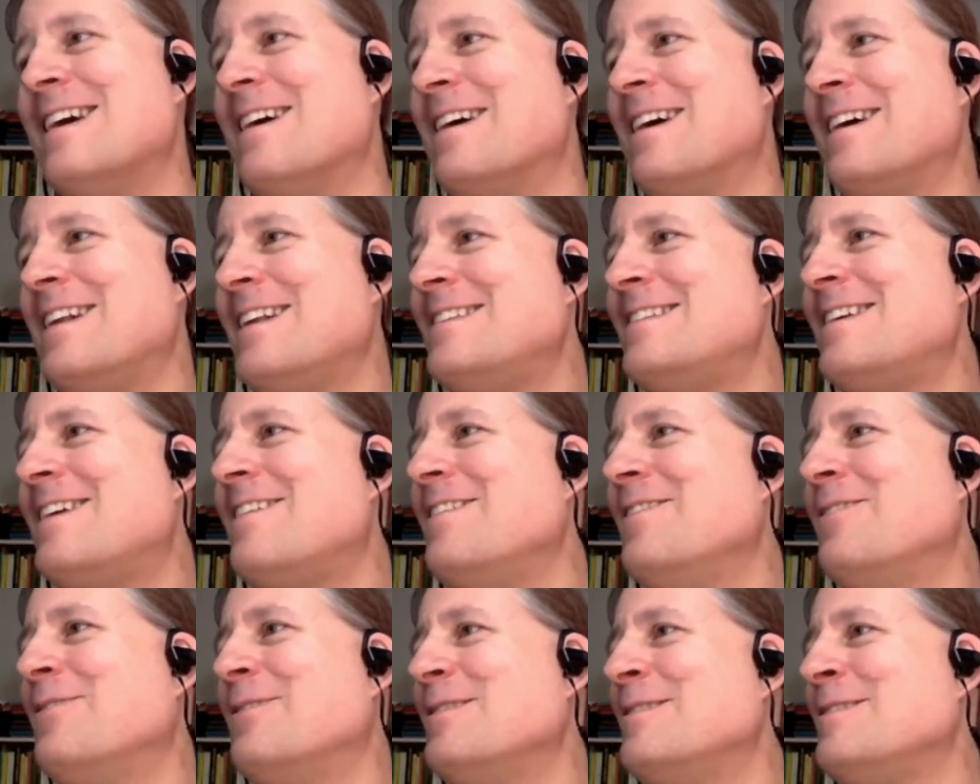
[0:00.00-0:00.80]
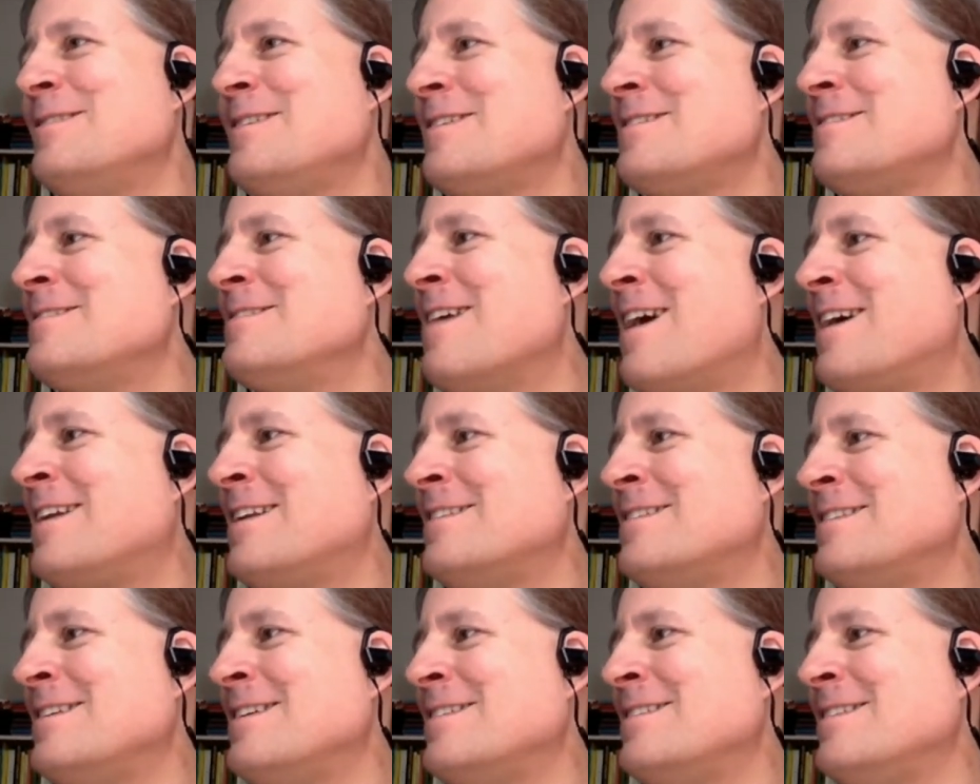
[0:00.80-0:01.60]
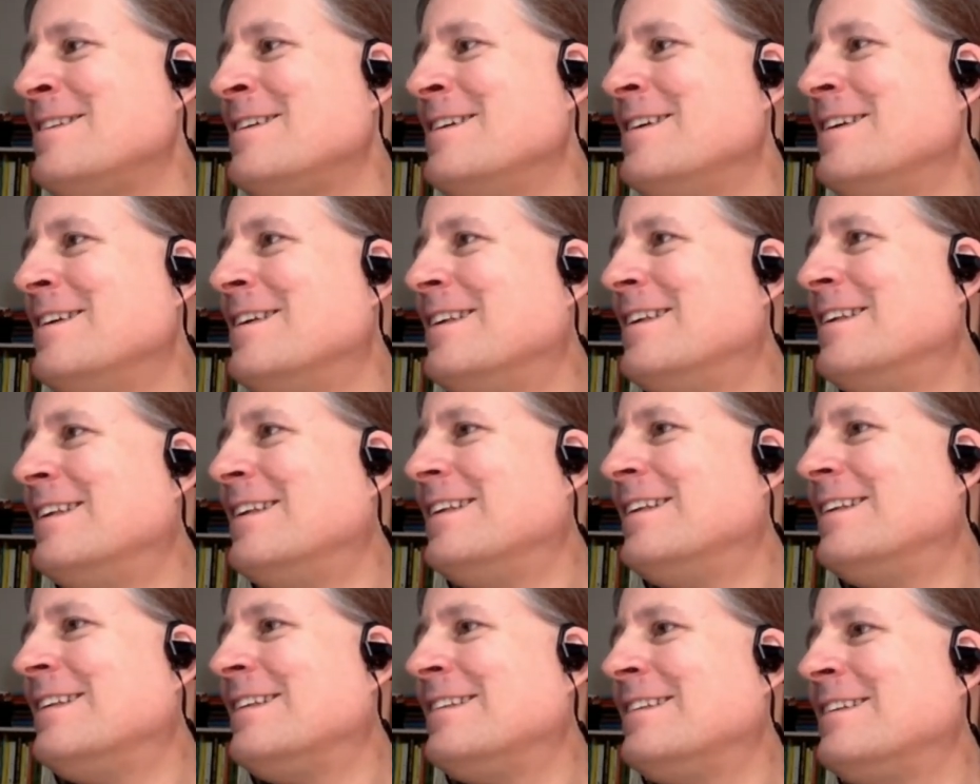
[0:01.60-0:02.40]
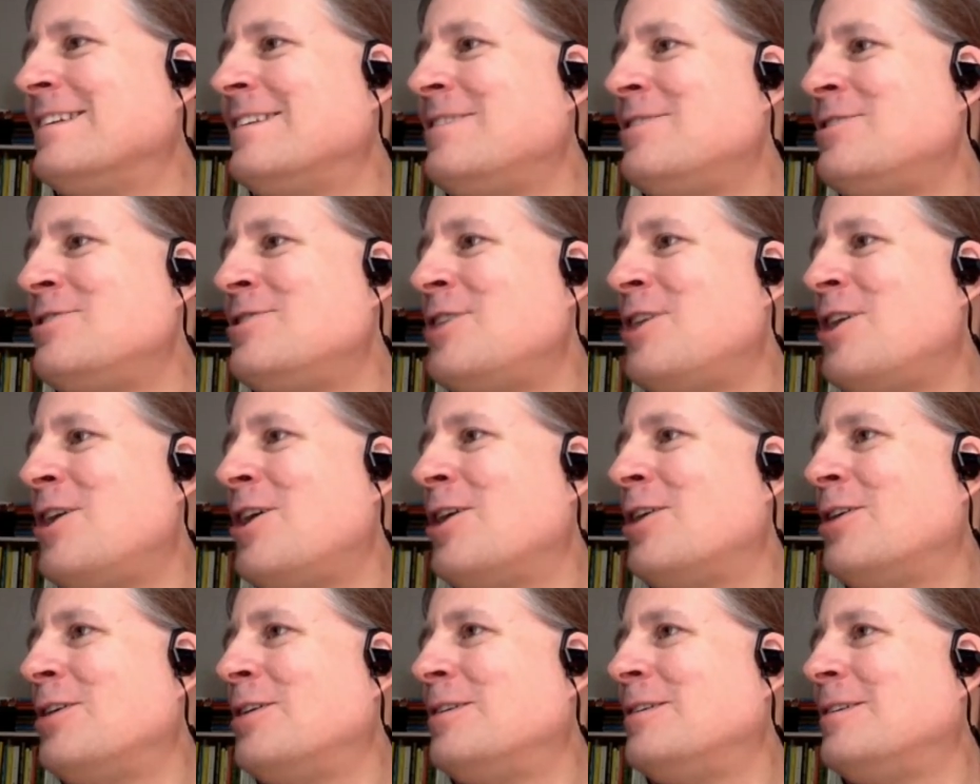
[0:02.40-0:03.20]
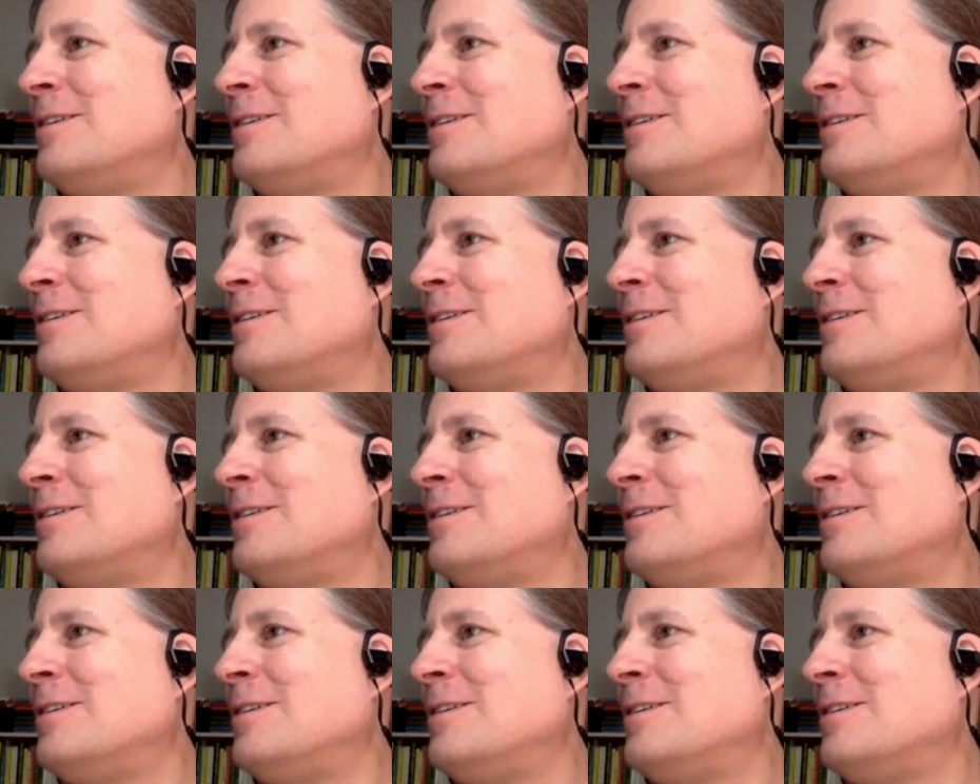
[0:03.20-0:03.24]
I got to tell you, it's just not as easy. Let's share.